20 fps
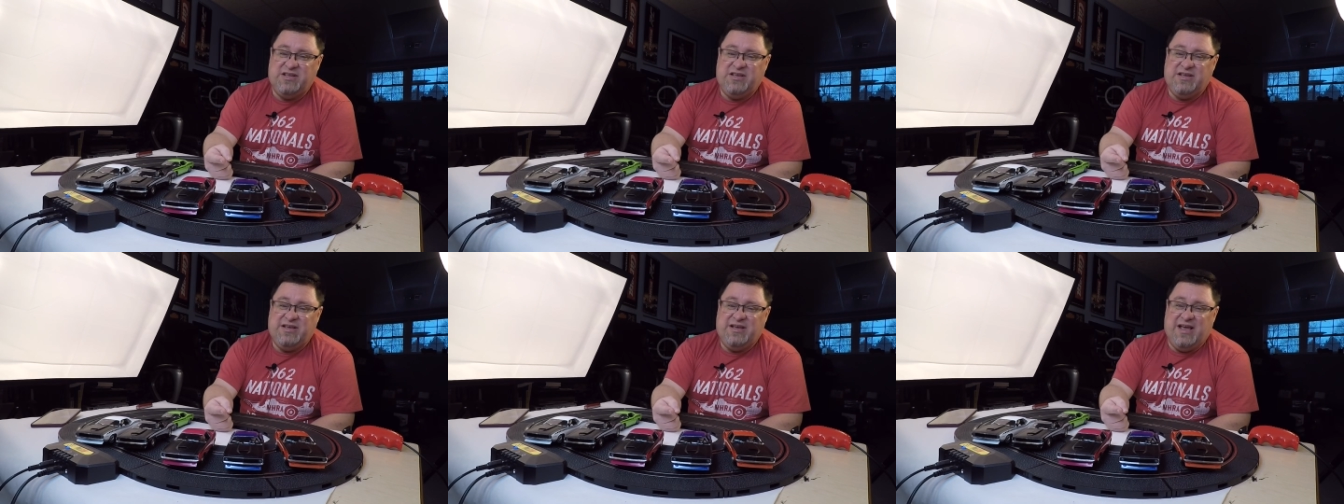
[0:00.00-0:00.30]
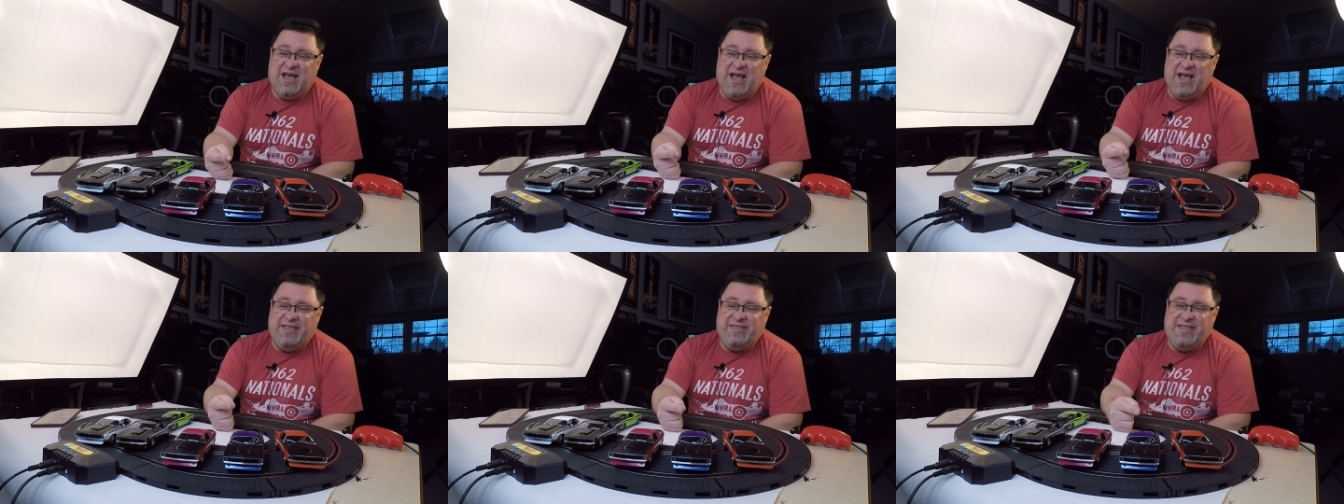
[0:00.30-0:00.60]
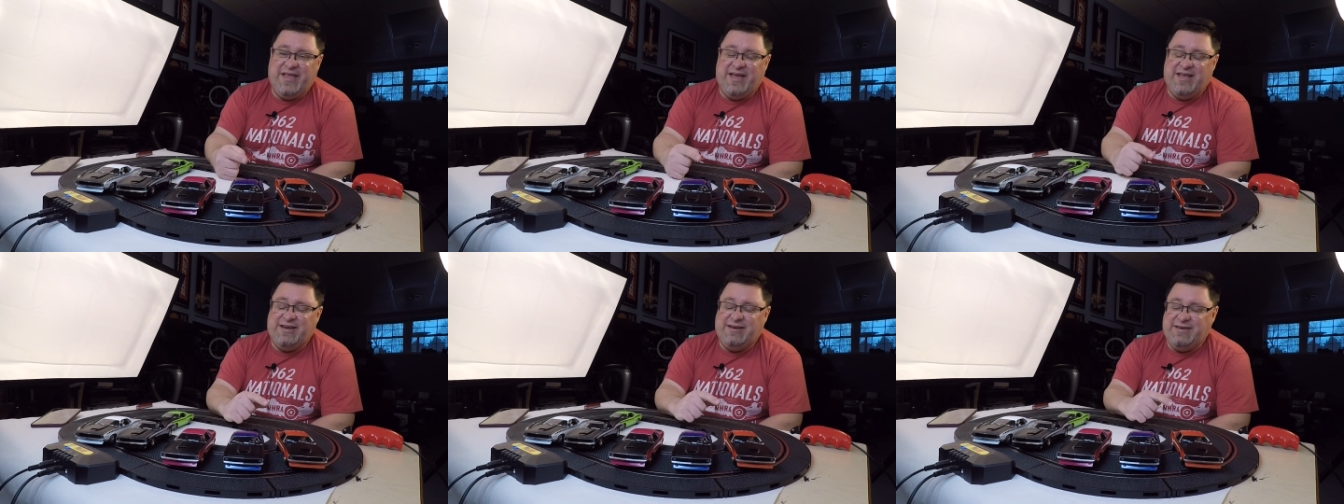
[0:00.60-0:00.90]
and
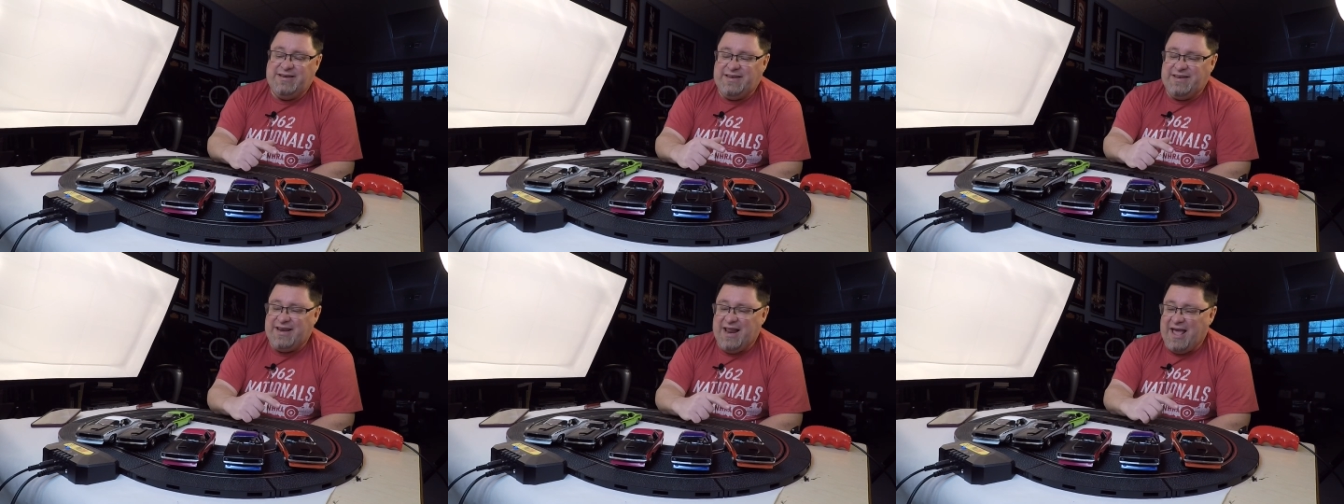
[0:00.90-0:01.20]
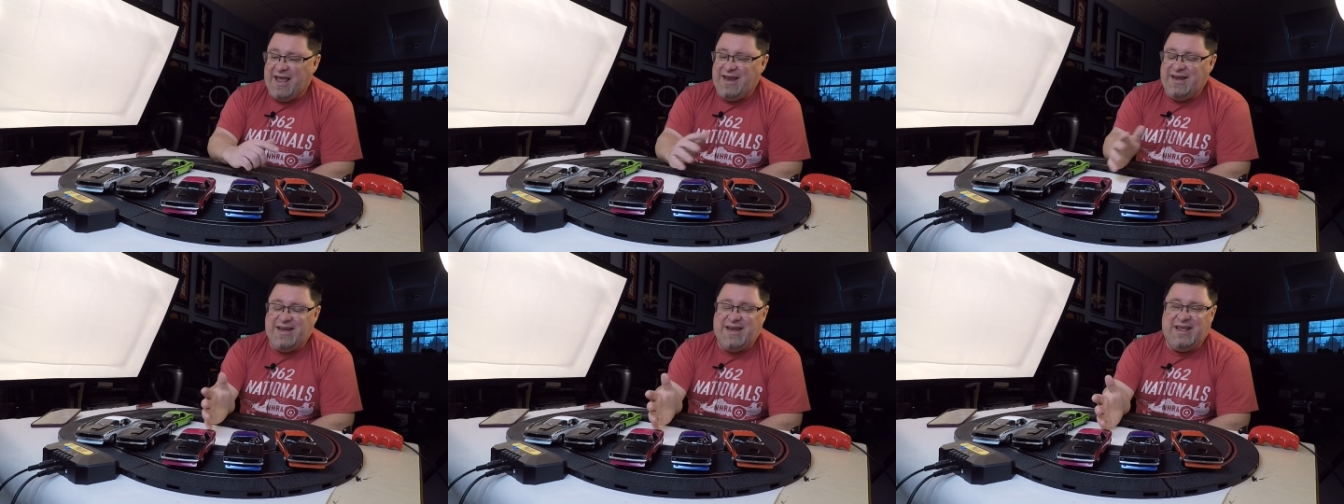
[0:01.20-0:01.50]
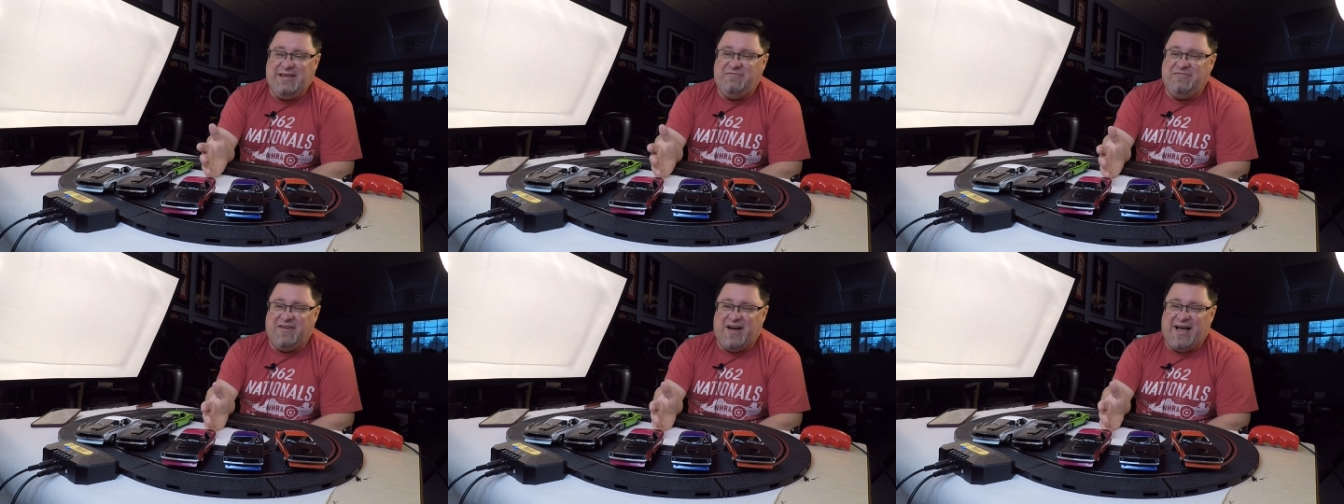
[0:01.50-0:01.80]
then
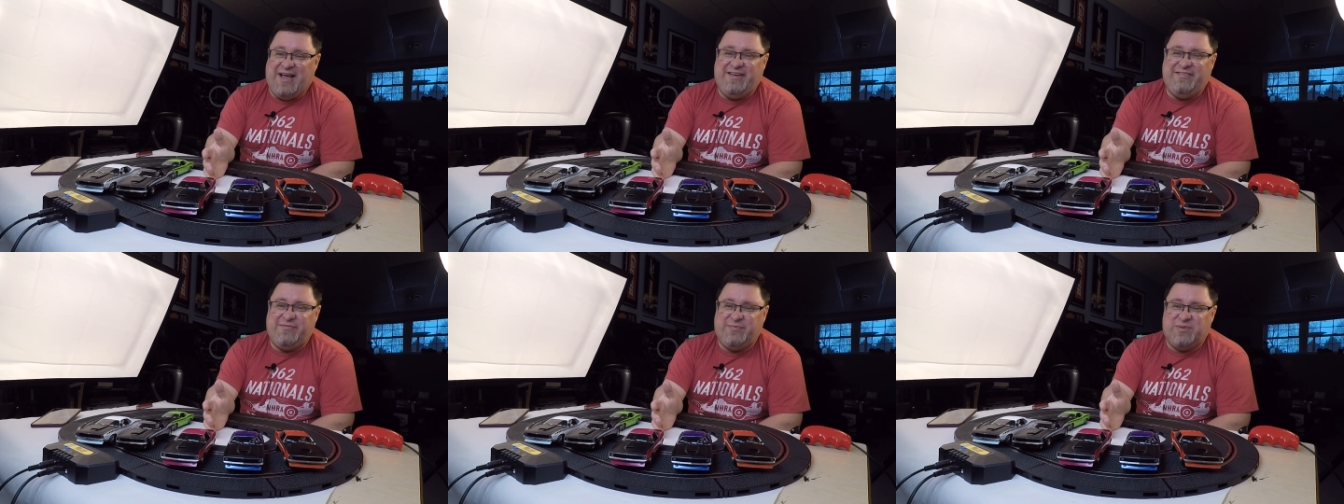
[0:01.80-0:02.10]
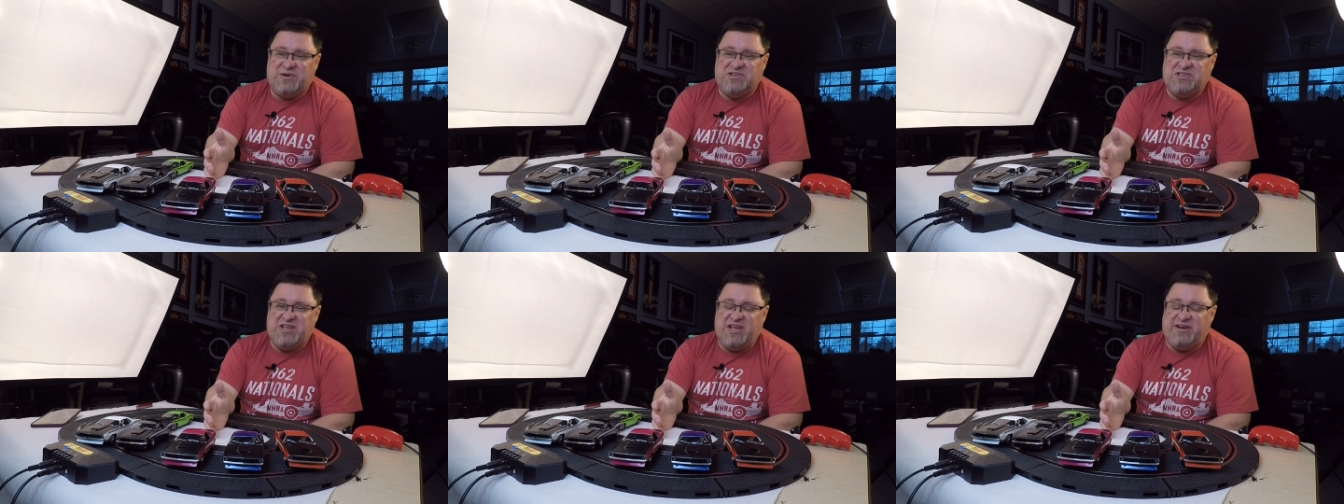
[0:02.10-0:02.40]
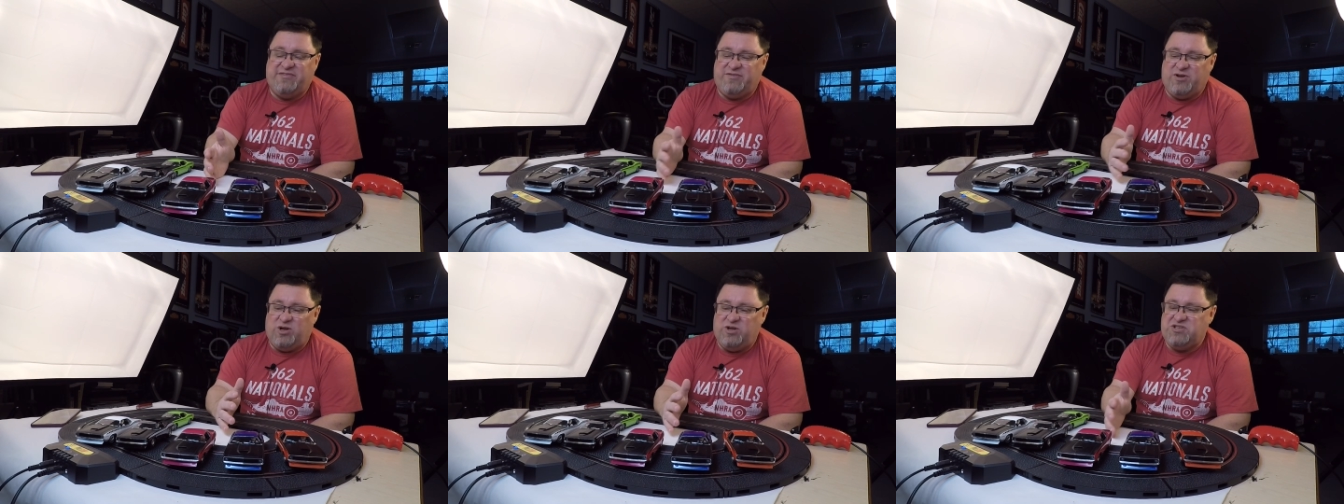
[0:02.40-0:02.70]
95%
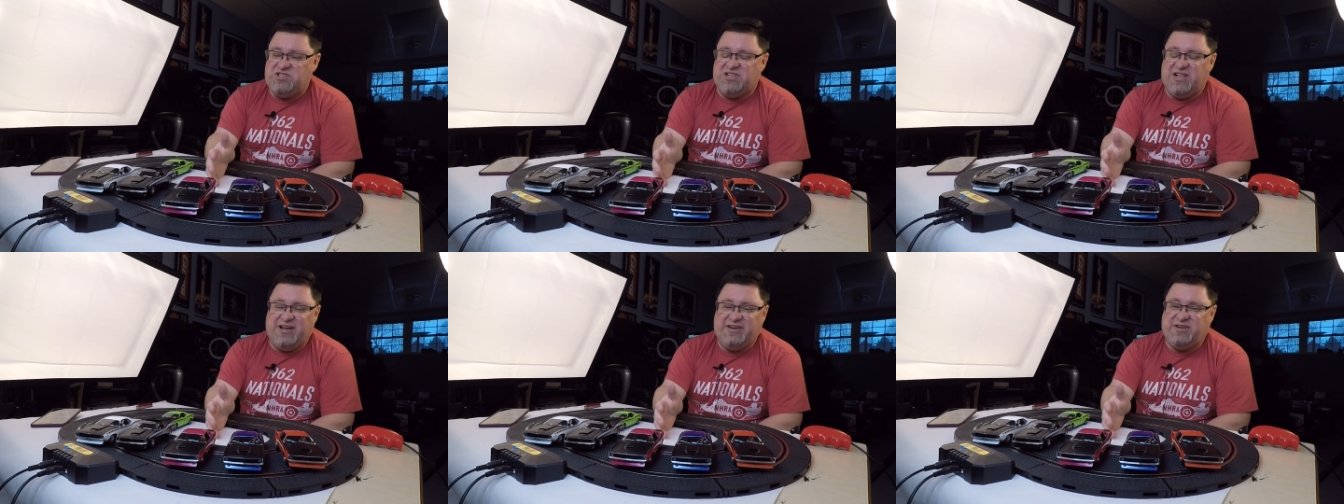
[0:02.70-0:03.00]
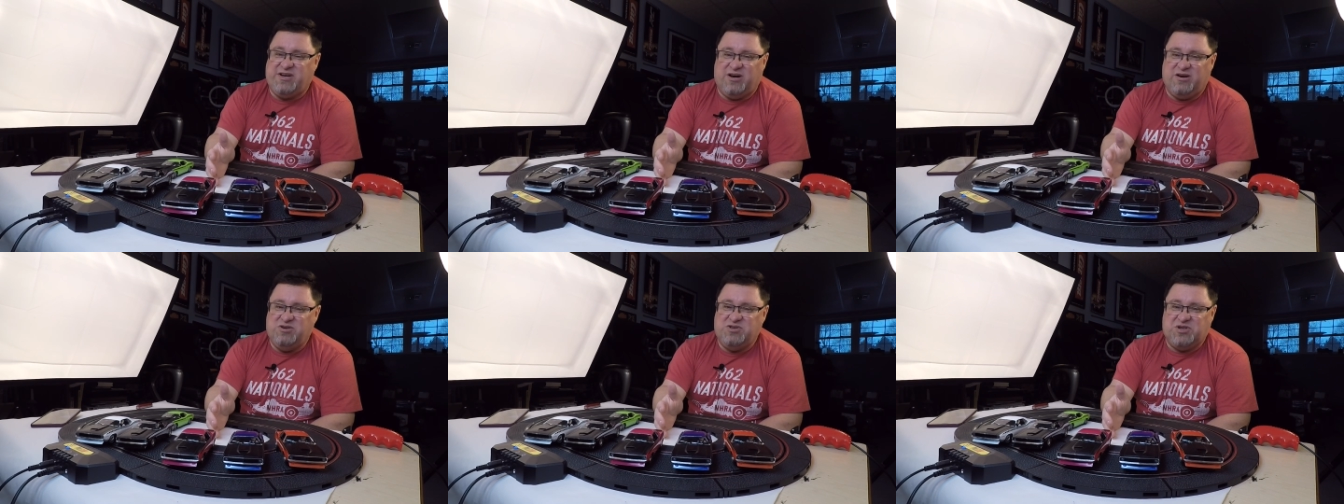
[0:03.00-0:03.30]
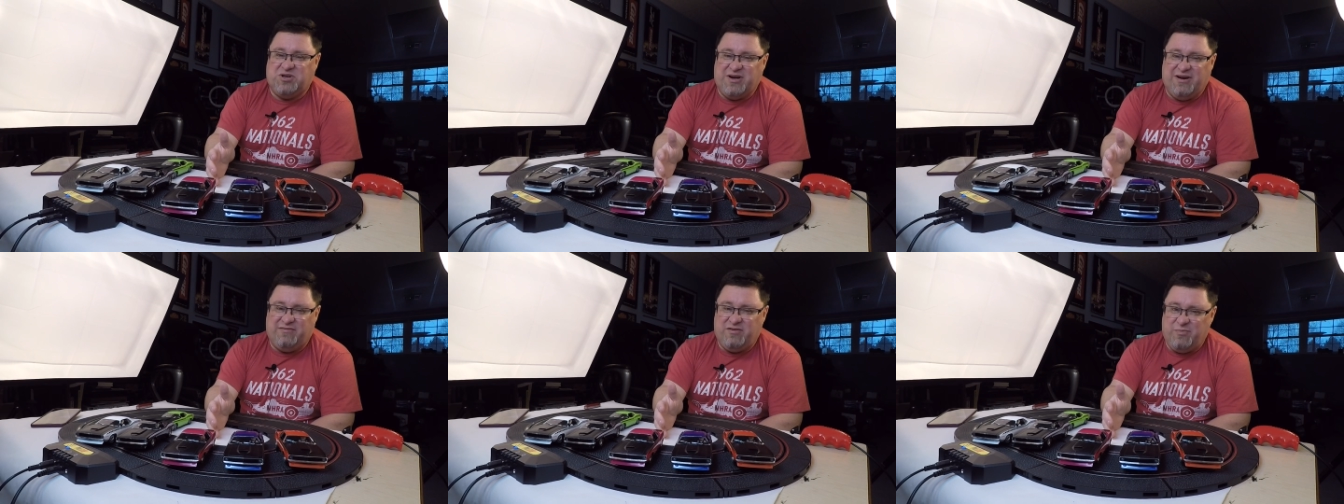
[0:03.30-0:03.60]
of all slot cars are
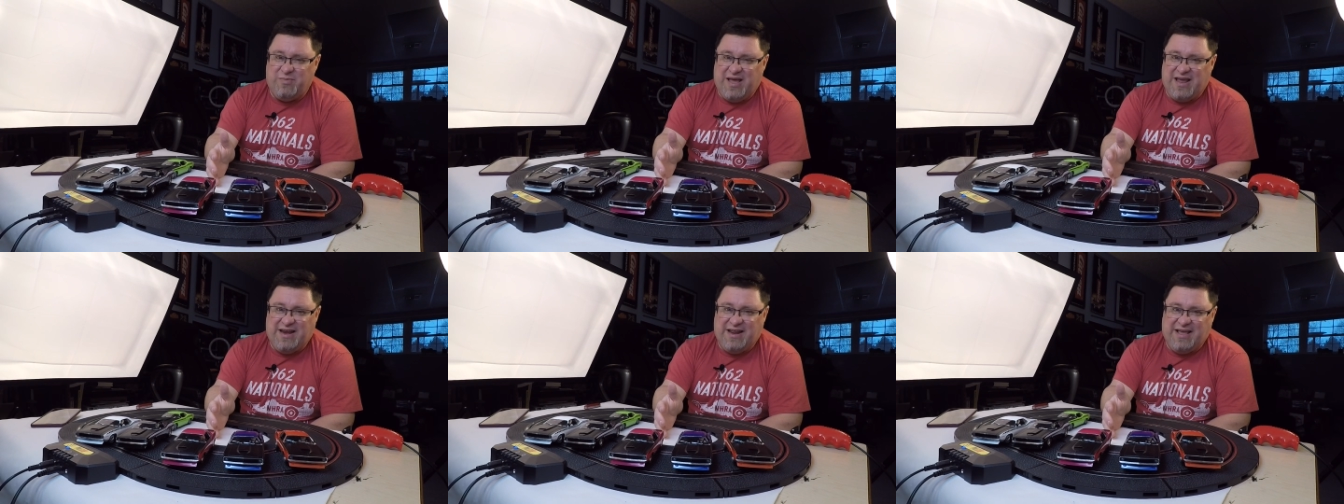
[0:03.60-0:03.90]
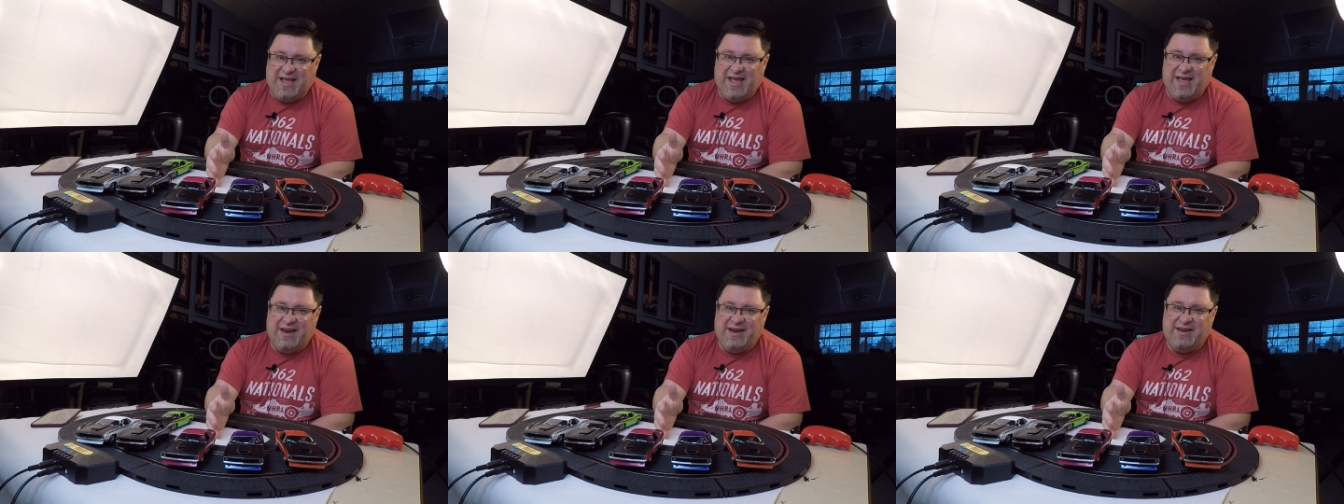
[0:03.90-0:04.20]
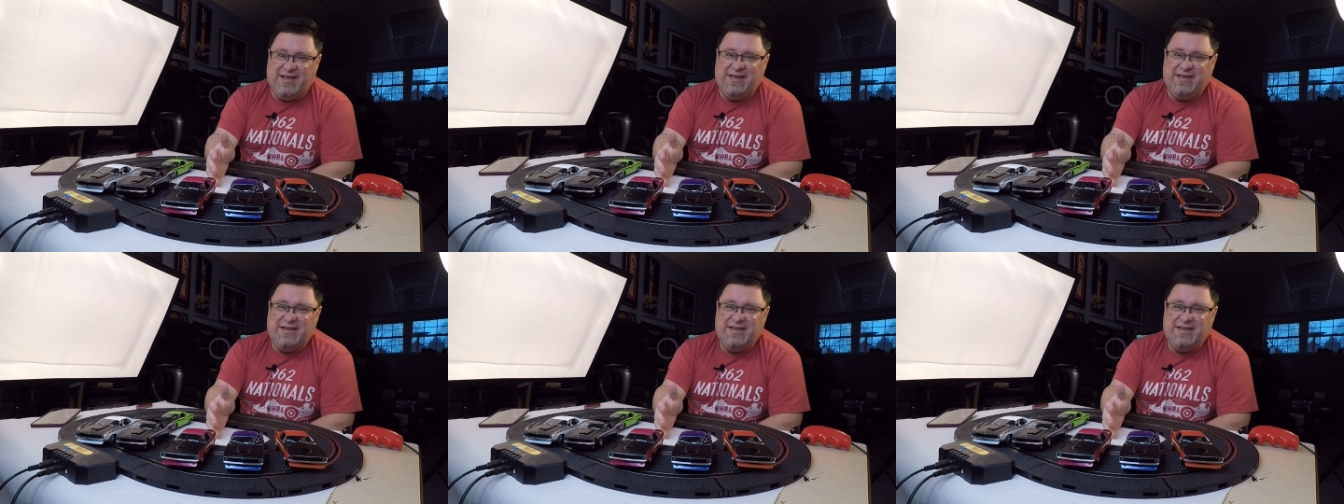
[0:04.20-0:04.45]
never made again,